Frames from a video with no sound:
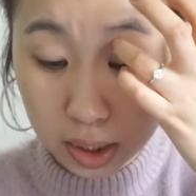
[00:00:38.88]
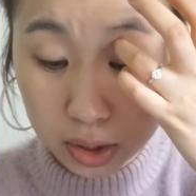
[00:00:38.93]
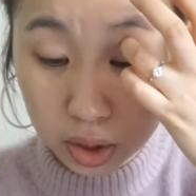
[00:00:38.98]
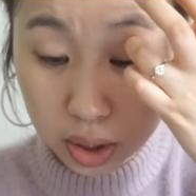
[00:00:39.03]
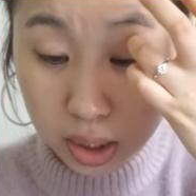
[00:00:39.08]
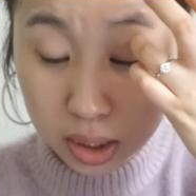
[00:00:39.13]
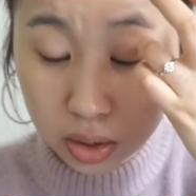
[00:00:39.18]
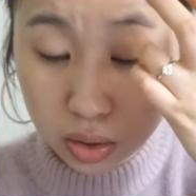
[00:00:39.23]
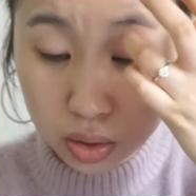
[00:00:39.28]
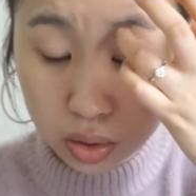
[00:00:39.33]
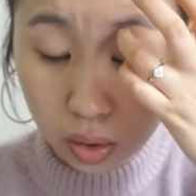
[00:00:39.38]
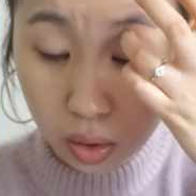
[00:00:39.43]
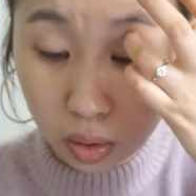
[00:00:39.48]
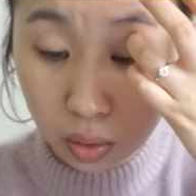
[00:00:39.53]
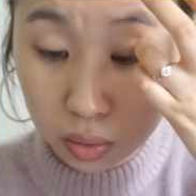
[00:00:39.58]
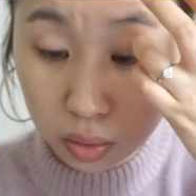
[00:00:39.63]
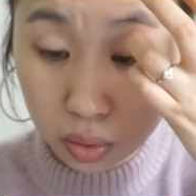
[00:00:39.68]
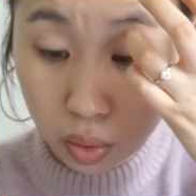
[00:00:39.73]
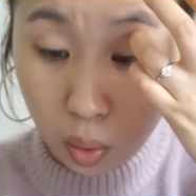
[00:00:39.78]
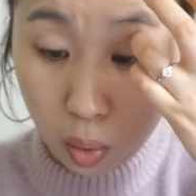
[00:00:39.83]
Touch and
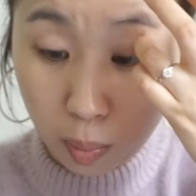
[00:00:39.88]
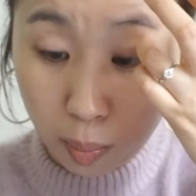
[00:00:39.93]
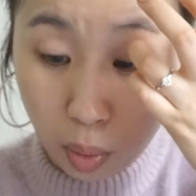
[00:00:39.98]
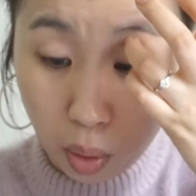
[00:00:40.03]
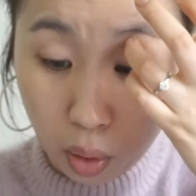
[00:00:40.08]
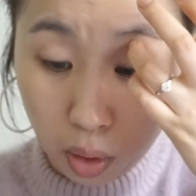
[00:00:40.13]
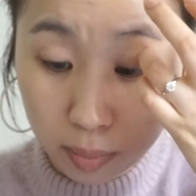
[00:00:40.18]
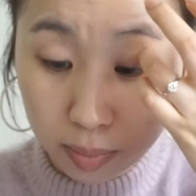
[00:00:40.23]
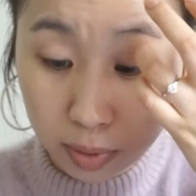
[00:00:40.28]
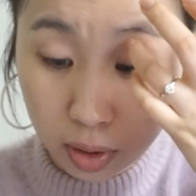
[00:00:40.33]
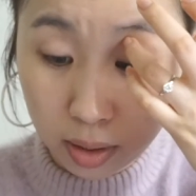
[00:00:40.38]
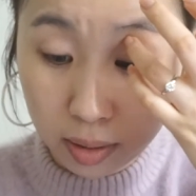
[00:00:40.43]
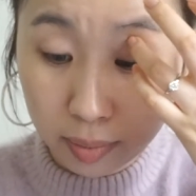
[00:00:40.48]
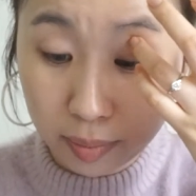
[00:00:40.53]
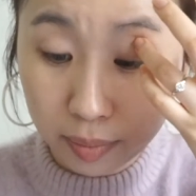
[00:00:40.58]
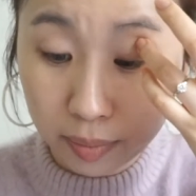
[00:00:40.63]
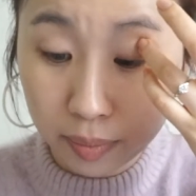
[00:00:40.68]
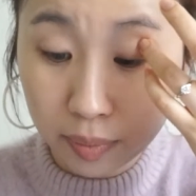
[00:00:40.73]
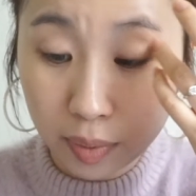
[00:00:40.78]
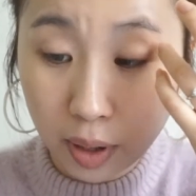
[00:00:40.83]
Soul No
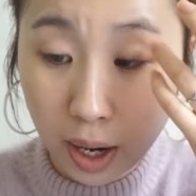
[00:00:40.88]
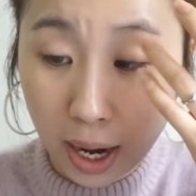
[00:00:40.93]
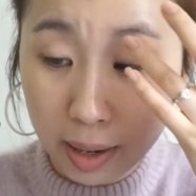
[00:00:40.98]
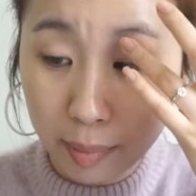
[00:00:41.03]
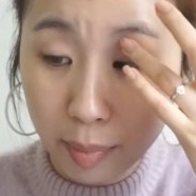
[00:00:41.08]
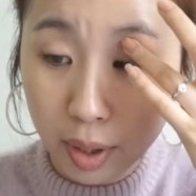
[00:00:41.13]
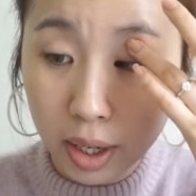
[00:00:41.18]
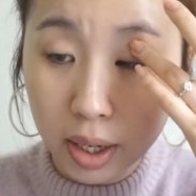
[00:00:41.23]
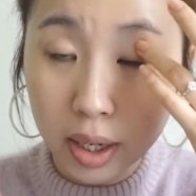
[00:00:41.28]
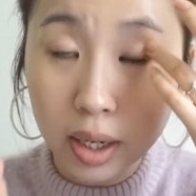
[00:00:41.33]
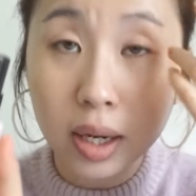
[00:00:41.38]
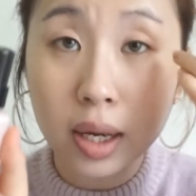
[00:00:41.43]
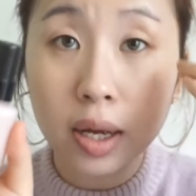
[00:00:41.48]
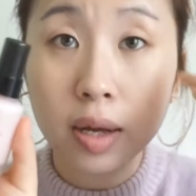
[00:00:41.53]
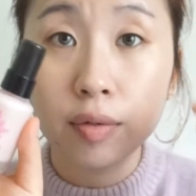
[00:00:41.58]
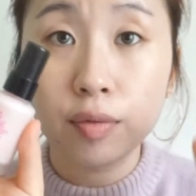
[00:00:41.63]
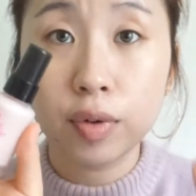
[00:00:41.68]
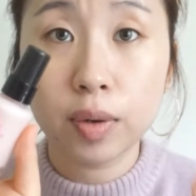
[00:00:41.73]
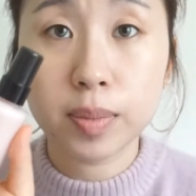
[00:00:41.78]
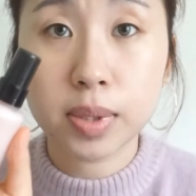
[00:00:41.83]
Poreblem primer
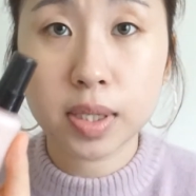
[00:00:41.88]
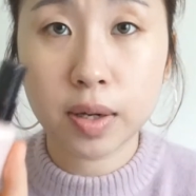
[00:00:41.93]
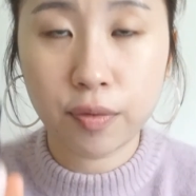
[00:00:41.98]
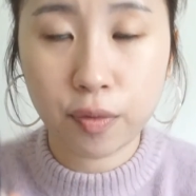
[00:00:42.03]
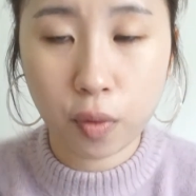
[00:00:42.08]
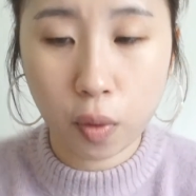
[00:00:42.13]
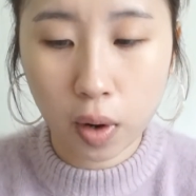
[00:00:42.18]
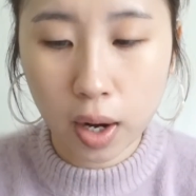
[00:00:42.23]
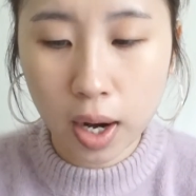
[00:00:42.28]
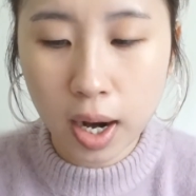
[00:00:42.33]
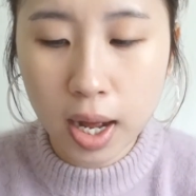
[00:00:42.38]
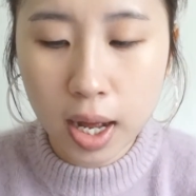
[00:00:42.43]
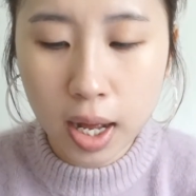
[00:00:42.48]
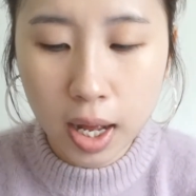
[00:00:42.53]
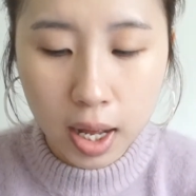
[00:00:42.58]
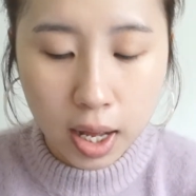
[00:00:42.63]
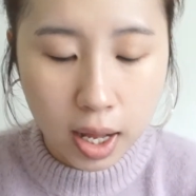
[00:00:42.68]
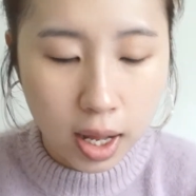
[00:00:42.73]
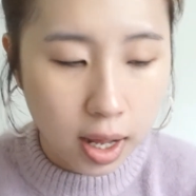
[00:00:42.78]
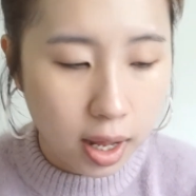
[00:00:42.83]
from Sephora.
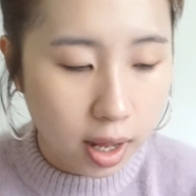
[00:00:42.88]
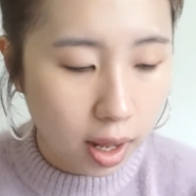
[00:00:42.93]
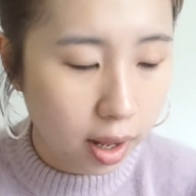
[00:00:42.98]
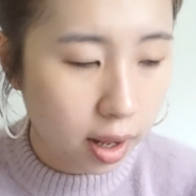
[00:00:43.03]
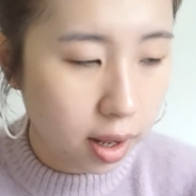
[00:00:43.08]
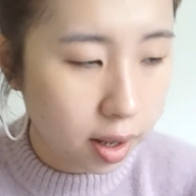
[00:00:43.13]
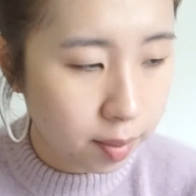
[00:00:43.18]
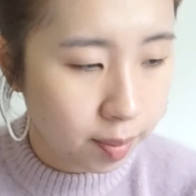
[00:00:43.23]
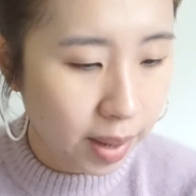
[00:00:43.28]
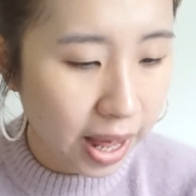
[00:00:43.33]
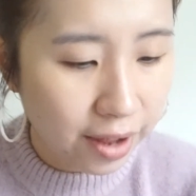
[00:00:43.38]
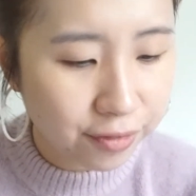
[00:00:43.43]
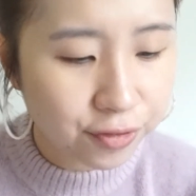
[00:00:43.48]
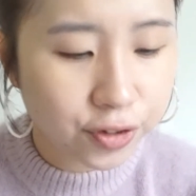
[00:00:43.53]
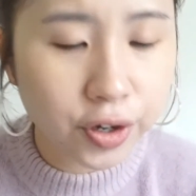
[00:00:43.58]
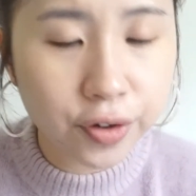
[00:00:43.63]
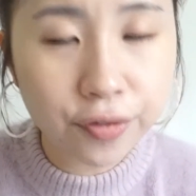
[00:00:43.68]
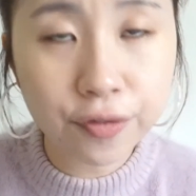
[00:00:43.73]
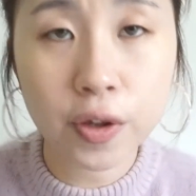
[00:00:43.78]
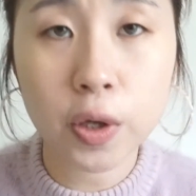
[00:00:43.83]

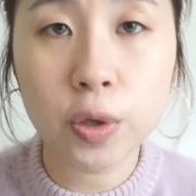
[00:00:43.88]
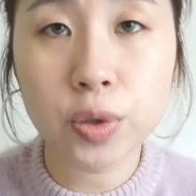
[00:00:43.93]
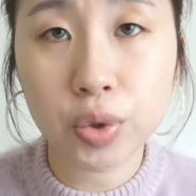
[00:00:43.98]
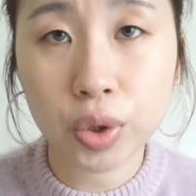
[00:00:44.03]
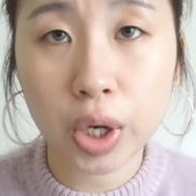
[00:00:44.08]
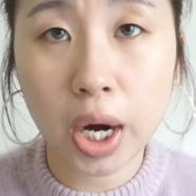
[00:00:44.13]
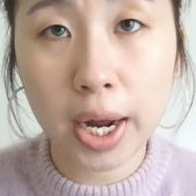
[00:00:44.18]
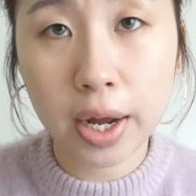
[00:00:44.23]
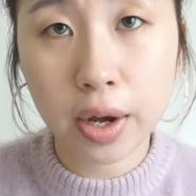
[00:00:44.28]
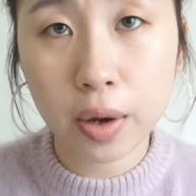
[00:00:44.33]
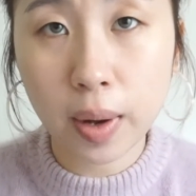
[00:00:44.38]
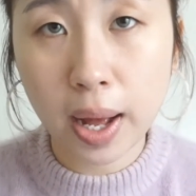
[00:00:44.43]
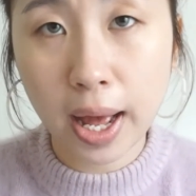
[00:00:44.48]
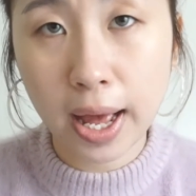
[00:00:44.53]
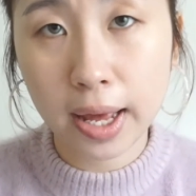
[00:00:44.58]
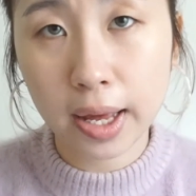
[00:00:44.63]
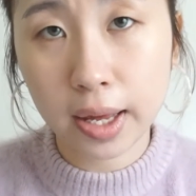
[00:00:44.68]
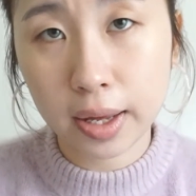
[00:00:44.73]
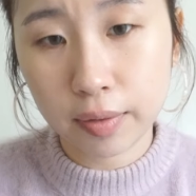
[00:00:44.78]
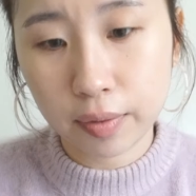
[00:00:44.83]
After a few trials,
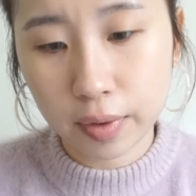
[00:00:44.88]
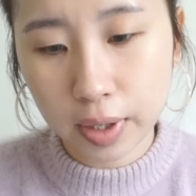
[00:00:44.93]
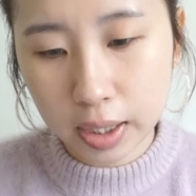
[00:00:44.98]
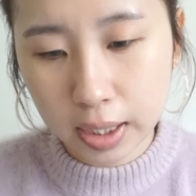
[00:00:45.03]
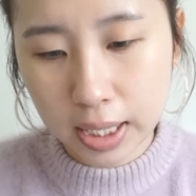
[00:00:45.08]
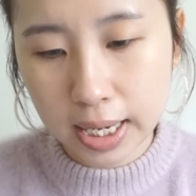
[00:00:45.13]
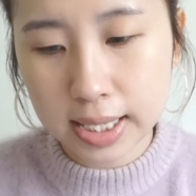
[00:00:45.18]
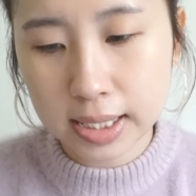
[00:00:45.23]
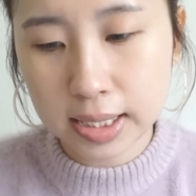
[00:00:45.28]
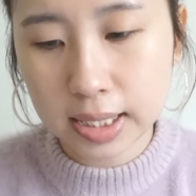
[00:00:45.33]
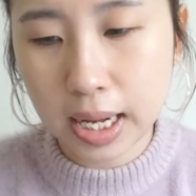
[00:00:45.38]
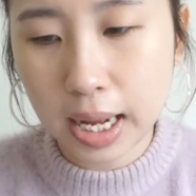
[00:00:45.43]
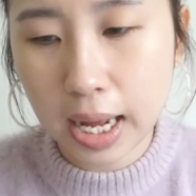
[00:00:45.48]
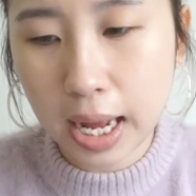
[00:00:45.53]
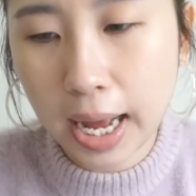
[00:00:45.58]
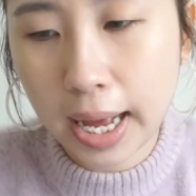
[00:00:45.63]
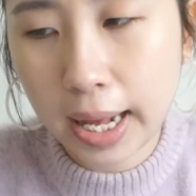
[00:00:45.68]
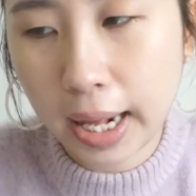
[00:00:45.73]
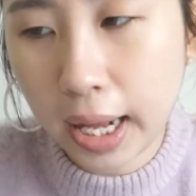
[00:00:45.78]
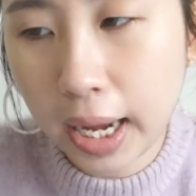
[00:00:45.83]
I realized
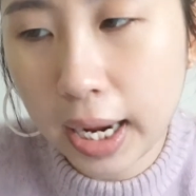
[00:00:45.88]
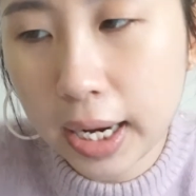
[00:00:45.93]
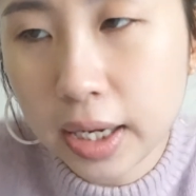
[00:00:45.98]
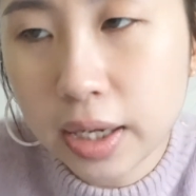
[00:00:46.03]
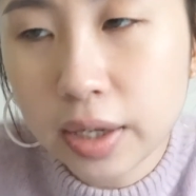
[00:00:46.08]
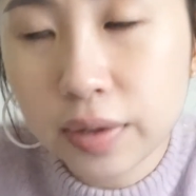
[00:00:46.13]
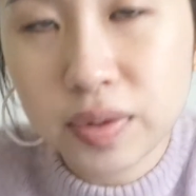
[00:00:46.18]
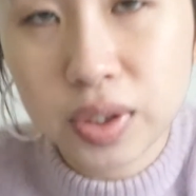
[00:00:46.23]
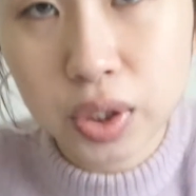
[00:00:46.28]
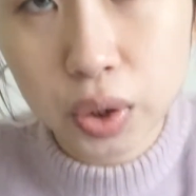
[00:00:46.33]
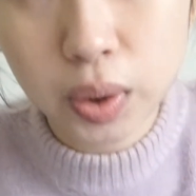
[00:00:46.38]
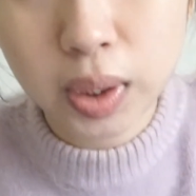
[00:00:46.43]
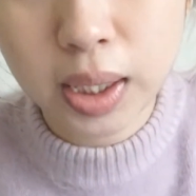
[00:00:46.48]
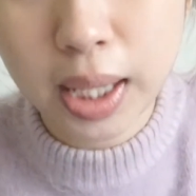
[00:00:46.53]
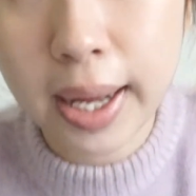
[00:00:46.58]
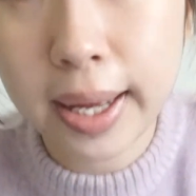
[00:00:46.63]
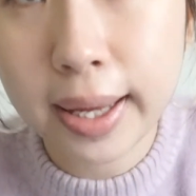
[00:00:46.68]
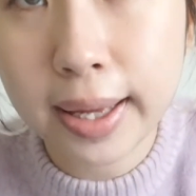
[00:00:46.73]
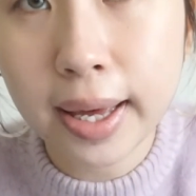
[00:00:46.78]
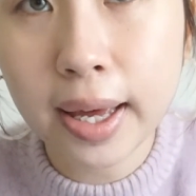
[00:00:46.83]
that I kind of do
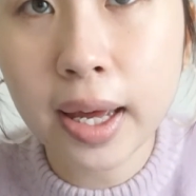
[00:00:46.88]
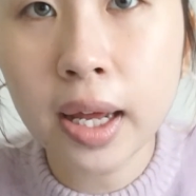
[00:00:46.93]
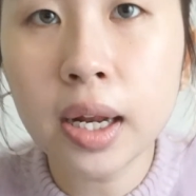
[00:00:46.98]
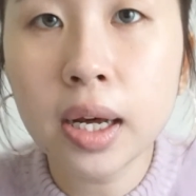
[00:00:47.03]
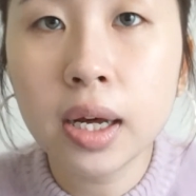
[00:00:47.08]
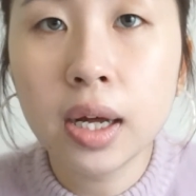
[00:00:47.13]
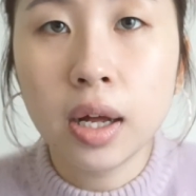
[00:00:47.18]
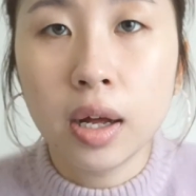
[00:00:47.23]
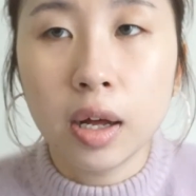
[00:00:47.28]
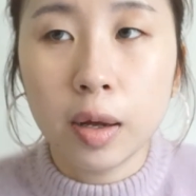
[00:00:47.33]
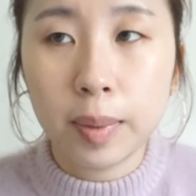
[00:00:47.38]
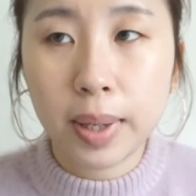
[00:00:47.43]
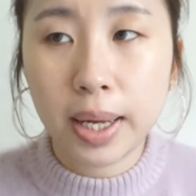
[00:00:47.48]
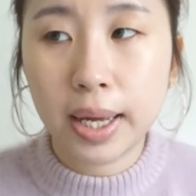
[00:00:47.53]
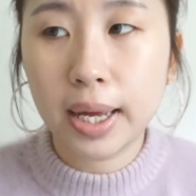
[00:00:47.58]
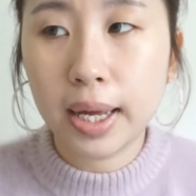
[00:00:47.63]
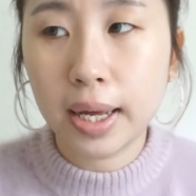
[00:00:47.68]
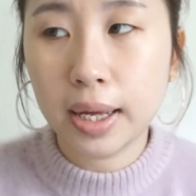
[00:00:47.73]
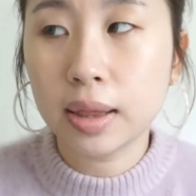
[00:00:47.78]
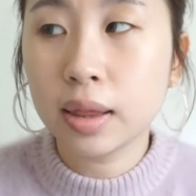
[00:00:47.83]
like it,
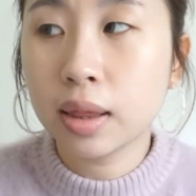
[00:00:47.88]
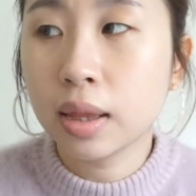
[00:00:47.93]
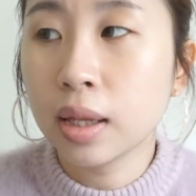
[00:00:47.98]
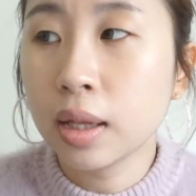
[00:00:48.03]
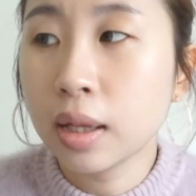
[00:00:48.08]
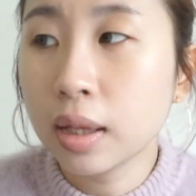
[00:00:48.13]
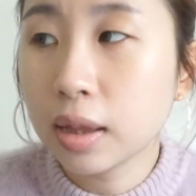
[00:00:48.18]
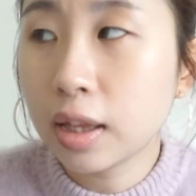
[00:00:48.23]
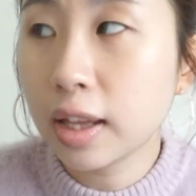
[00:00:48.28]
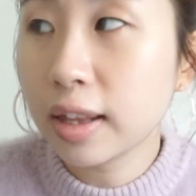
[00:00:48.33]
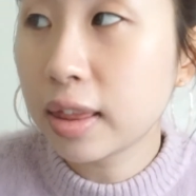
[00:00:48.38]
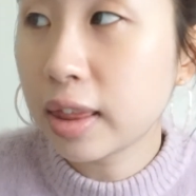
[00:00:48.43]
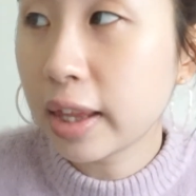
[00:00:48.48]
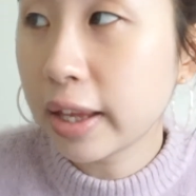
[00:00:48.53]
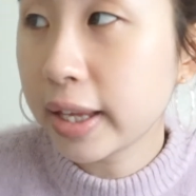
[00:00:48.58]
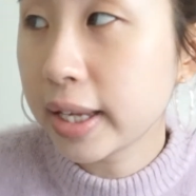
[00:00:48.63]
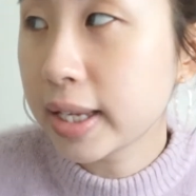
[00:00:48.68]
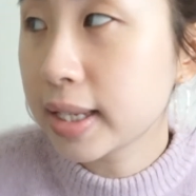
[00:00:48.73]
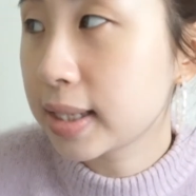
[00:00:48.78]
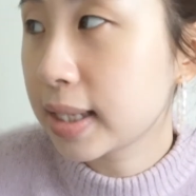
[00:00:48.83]
but the
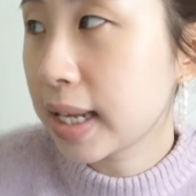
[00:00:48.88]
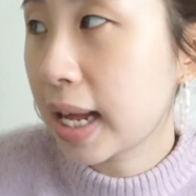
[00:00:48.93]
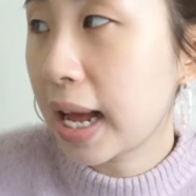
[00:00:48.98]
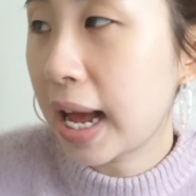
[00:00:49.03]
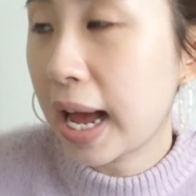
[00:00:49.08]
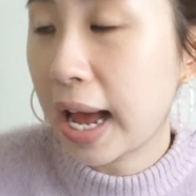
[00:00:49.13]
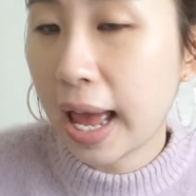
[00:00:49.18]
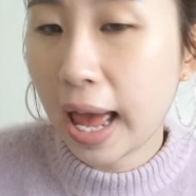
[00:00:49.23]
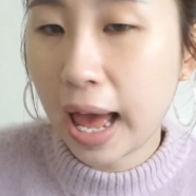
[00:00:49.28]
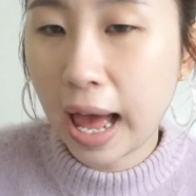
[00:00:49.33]
thing is that